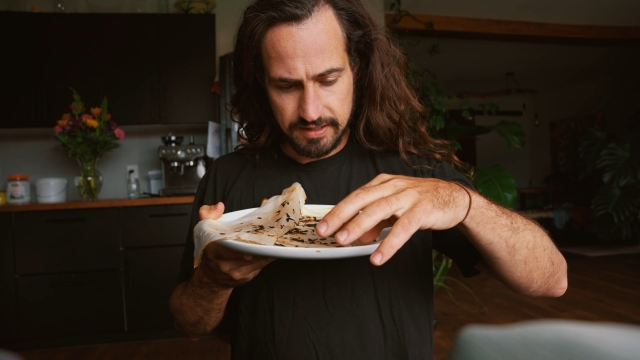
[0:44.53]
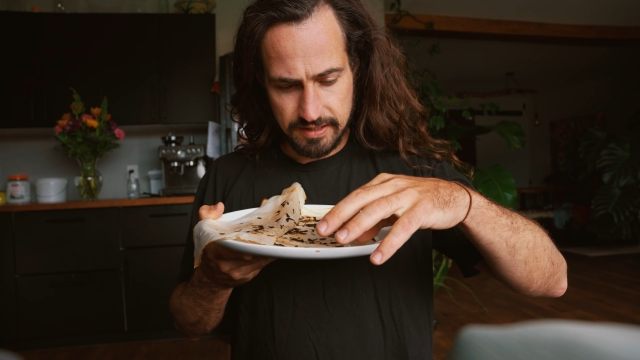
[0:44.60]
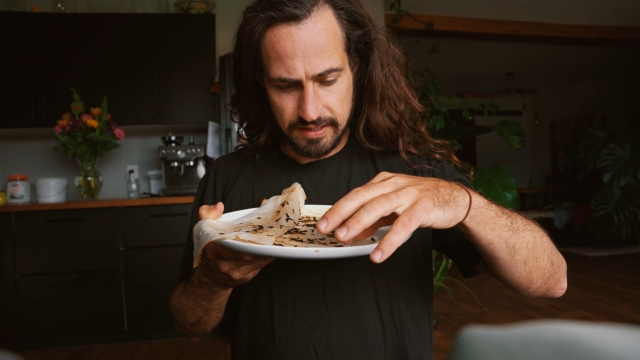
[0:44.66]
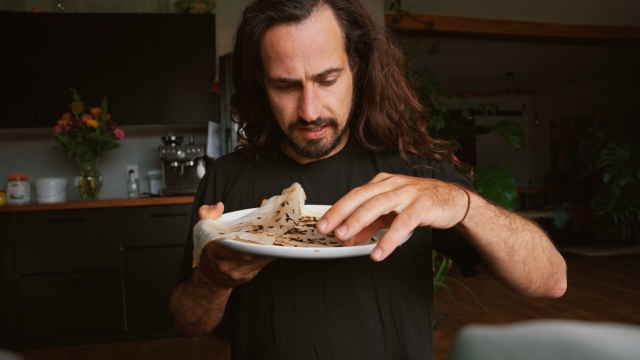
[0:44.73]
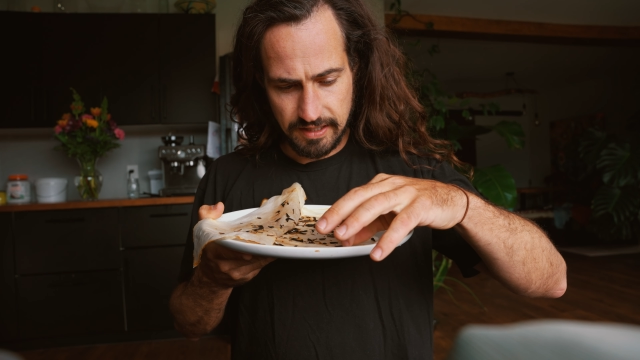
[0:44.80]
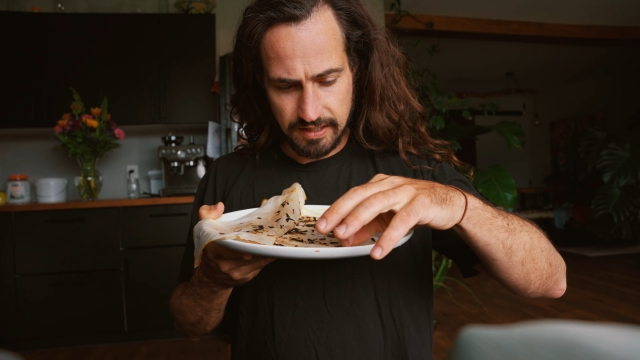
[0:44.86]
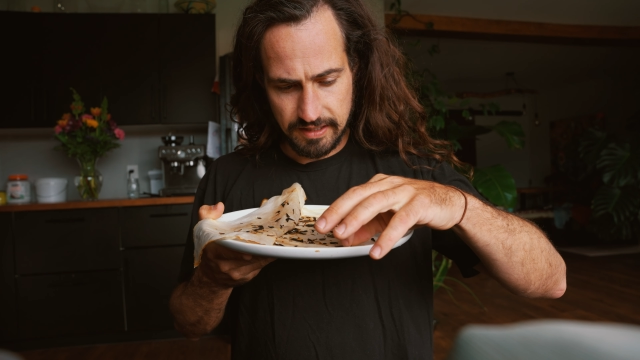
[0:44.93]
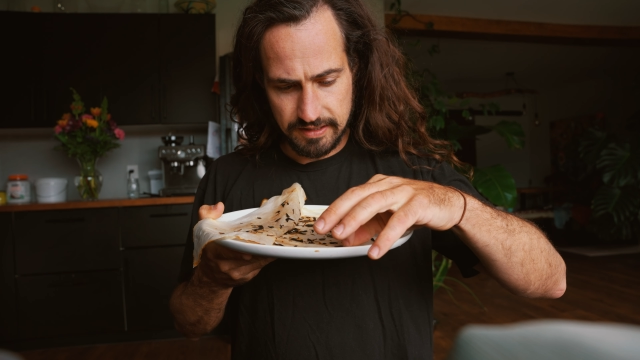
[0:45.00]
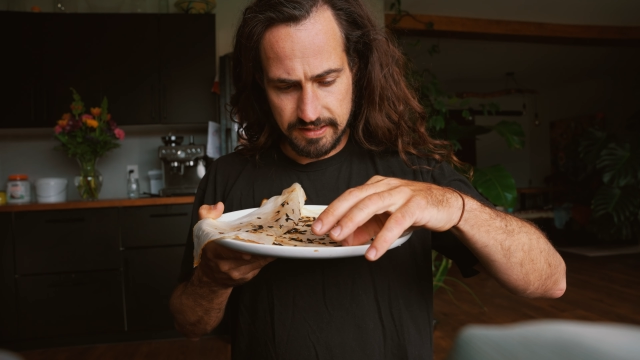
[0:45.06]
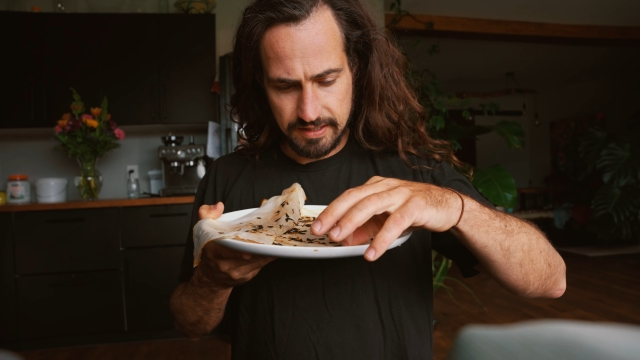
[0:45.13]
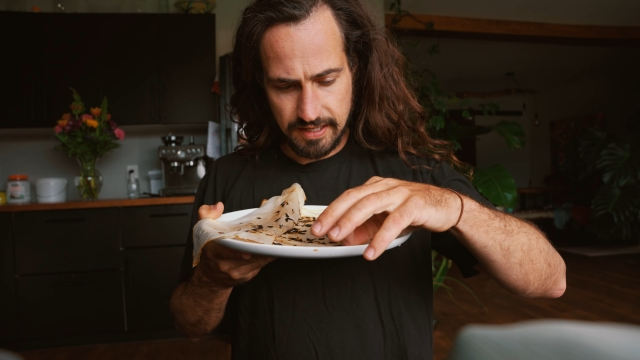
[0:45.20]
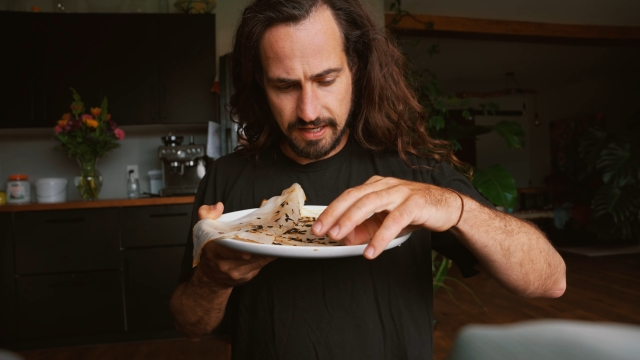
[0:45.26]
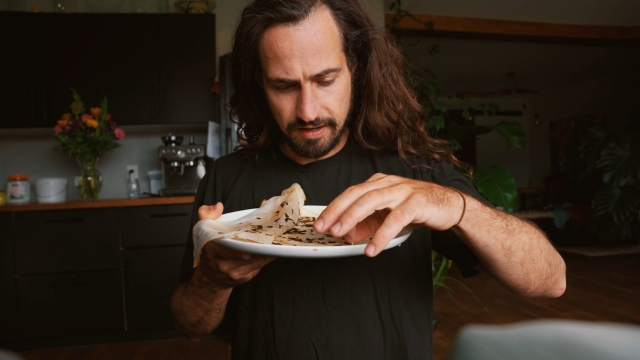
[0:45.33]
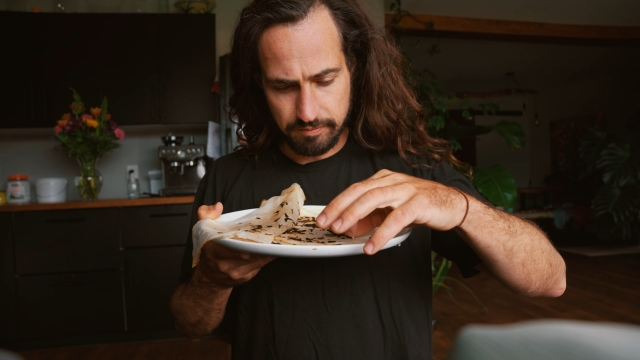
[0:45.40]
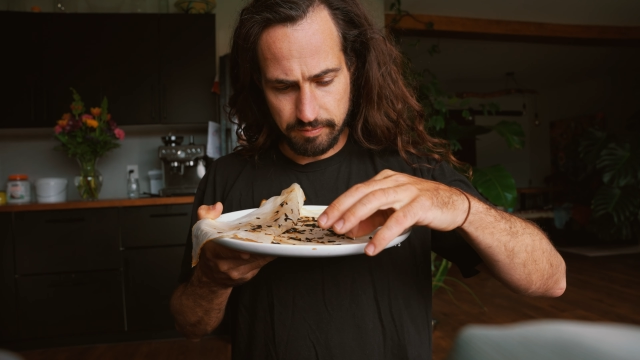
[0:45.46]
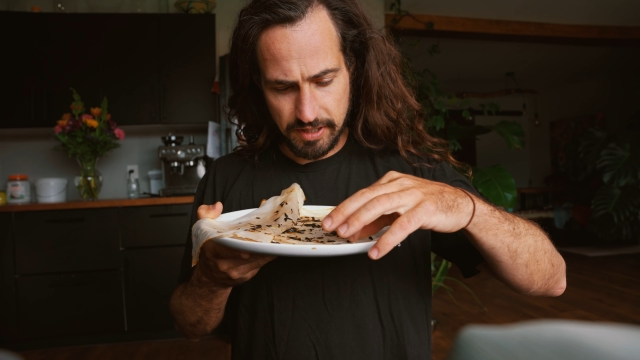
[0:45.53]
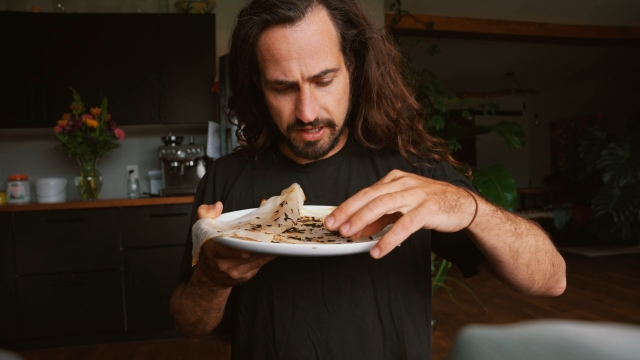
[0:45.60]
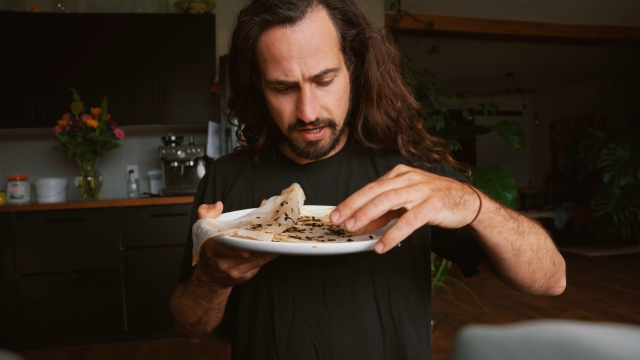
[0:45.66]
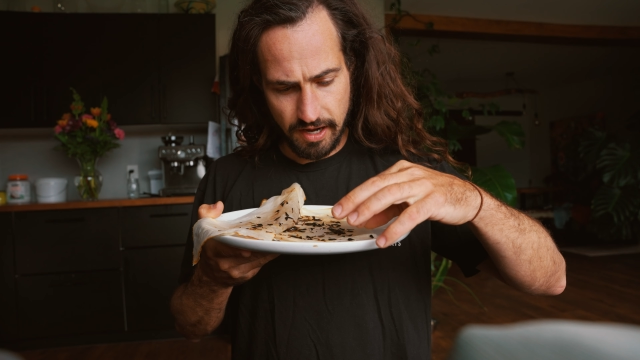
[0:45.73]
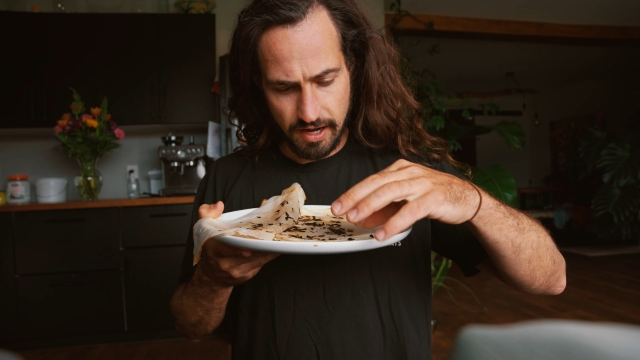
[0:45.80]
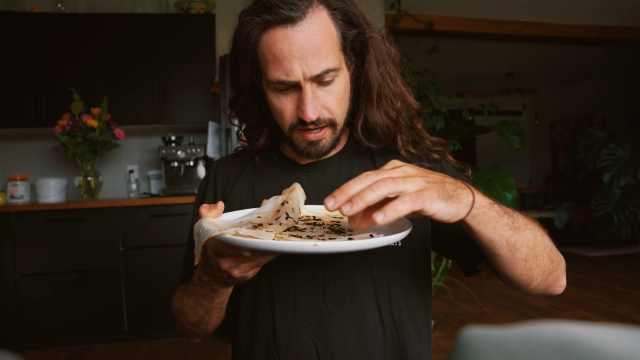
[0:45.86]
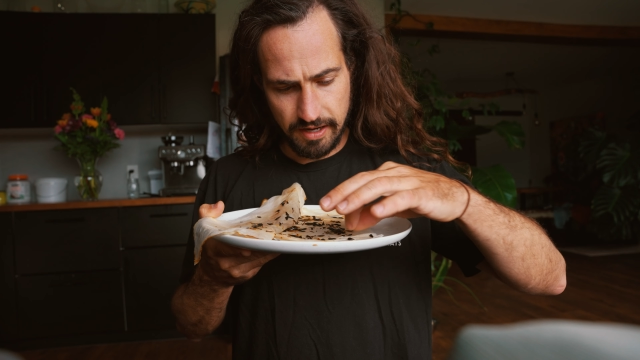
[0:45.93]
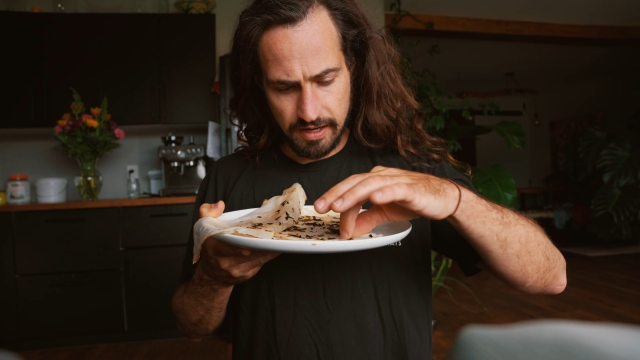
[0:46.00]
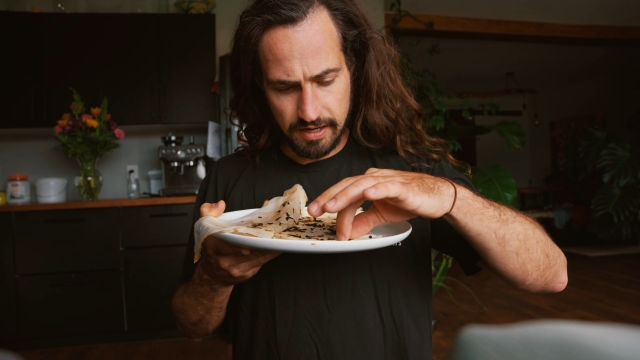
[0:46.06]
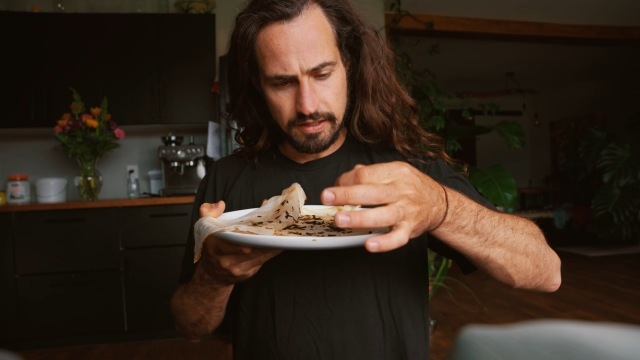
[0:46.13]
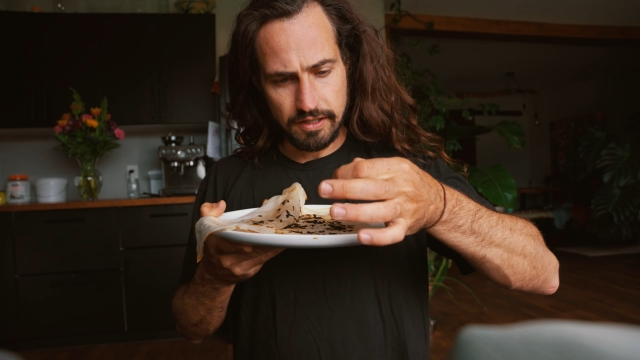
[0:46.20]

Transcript: seeds have begun